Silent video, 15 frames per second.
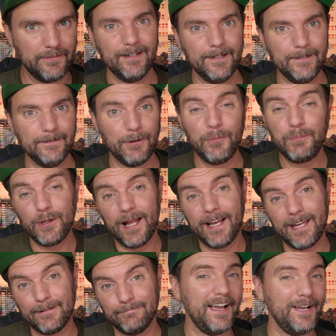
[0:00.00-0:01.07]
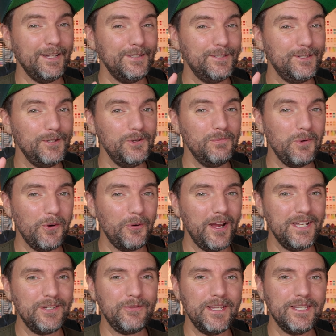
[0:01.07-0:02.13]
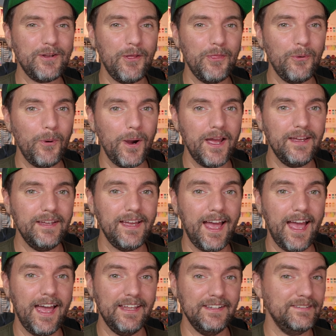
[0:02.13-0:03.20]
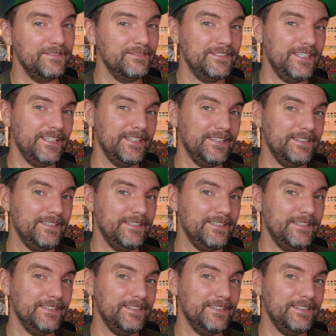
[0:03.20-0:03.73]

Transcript: Hope you like it. I got 2 more entries on the way, and